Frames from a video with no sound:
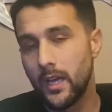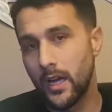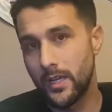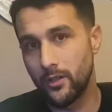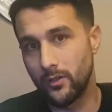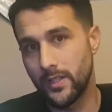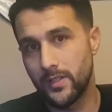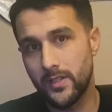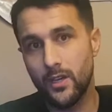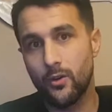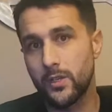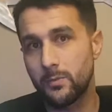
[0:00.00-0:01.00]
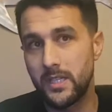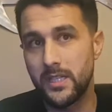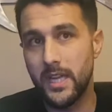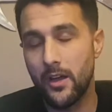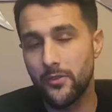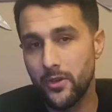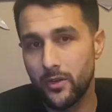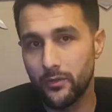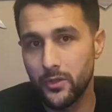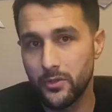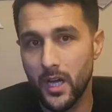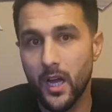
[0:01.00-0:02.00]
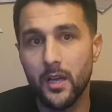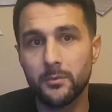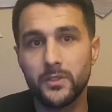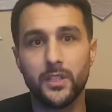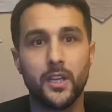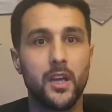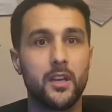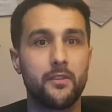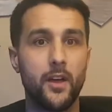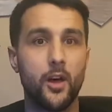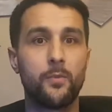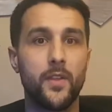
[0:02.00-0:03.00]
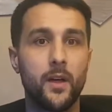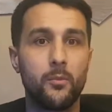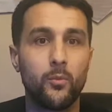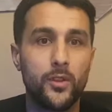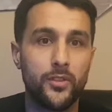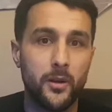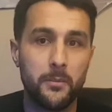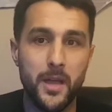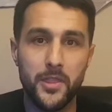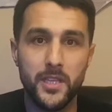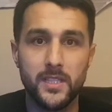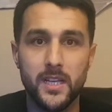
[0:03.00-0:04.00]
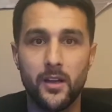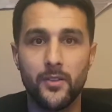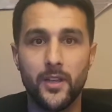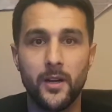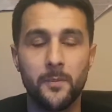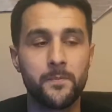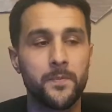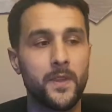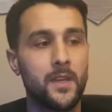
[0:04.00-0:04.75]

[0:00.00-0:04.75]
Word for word: I know that SECORE's been down there a few times to kind of help them with their methods down there.